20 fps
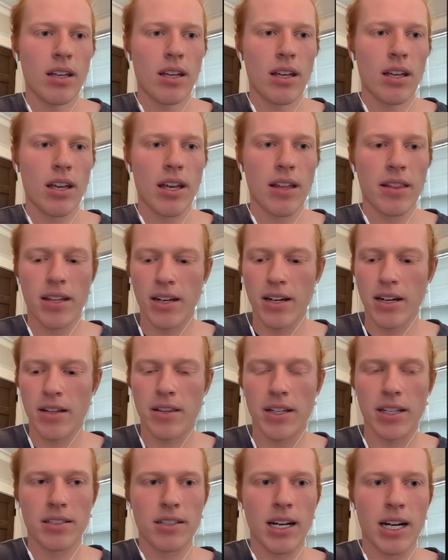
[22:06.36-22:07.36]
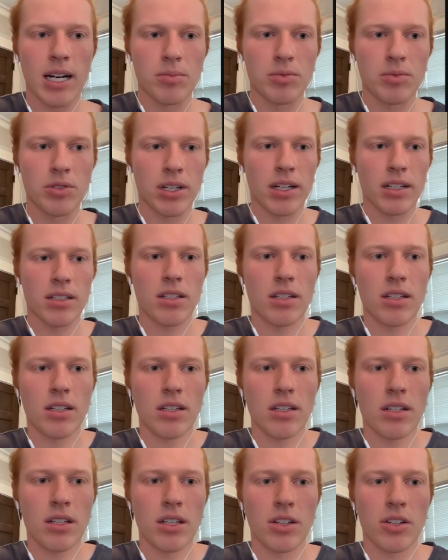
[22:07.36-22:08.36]
And then on this object,
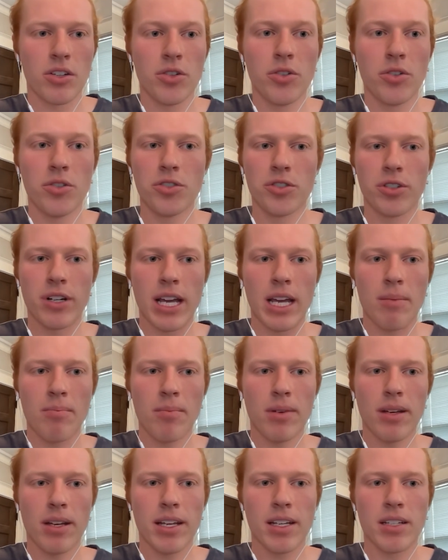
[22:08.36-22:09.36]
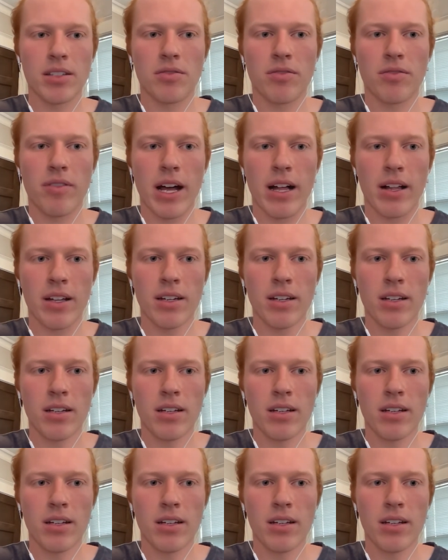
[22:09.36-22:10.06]
username is valid.